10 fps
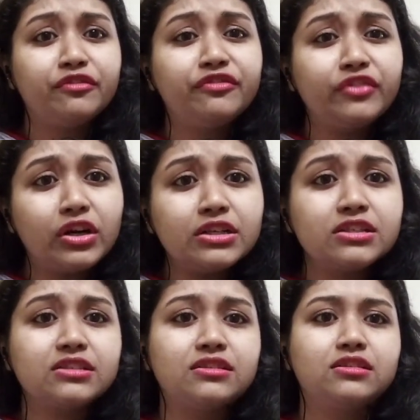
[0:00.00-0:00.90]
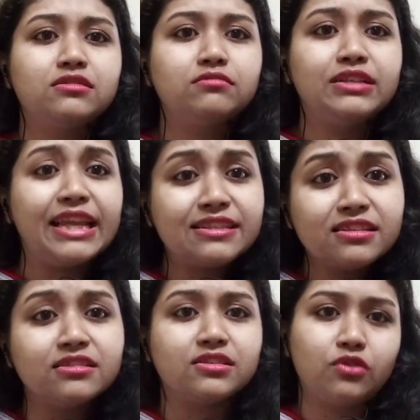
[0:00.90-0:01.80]
first
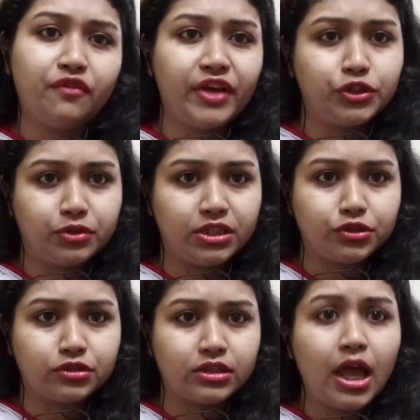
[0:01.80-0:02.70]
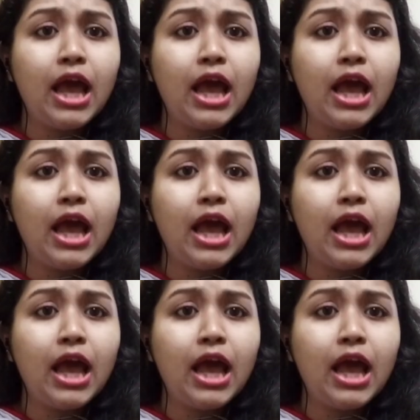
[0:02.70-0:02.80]
lessons of education.